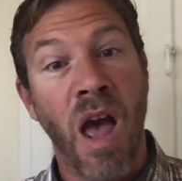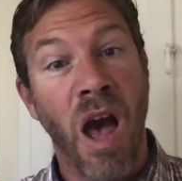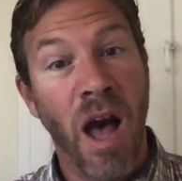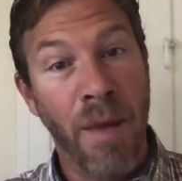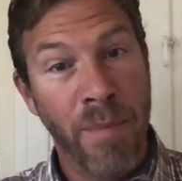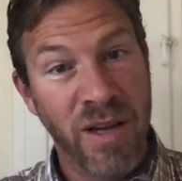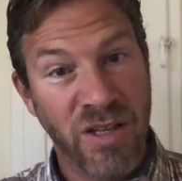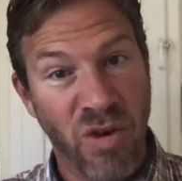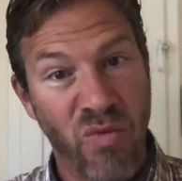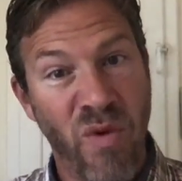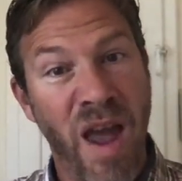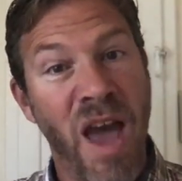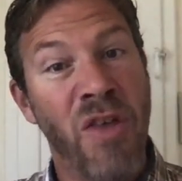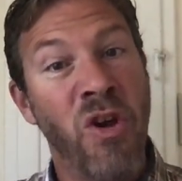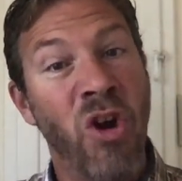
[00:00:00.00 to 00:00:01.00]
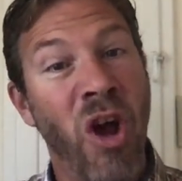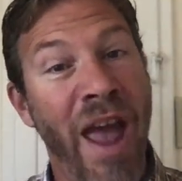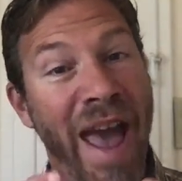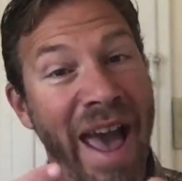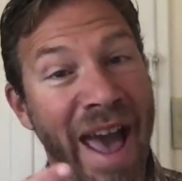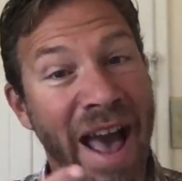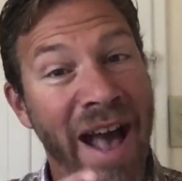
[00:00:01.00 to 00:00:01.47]
but to rather
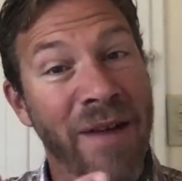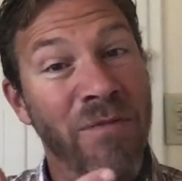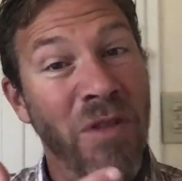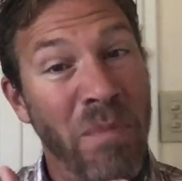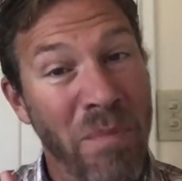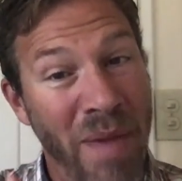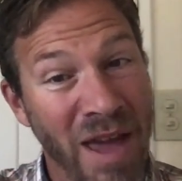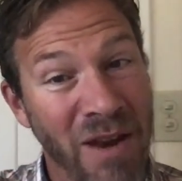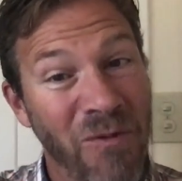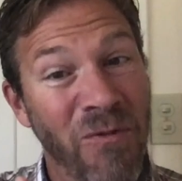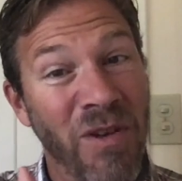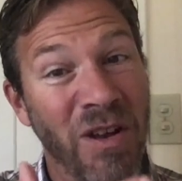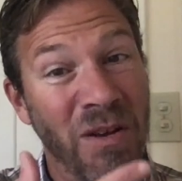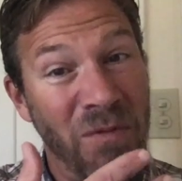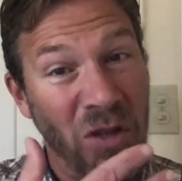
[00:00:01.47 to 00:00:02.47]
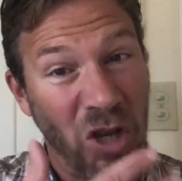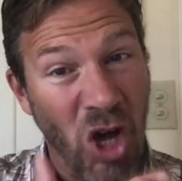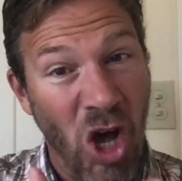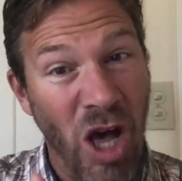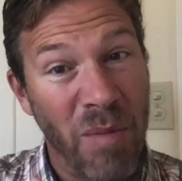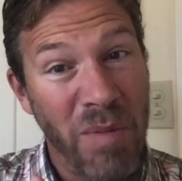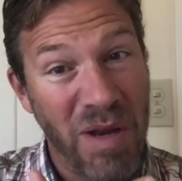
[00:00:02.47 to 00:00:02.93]
have the benefit of the
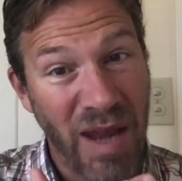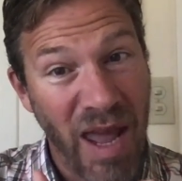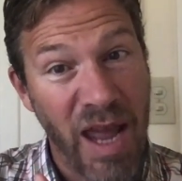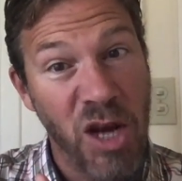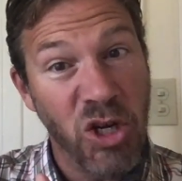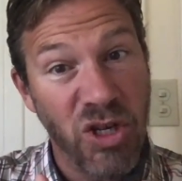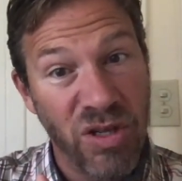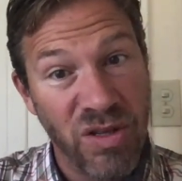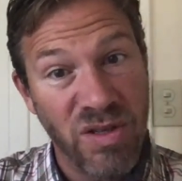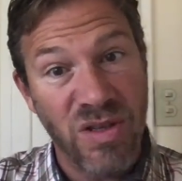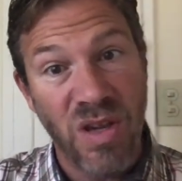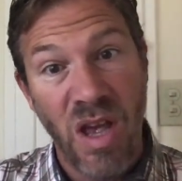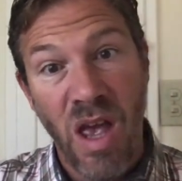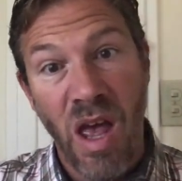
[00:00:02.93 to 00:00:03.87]
combinations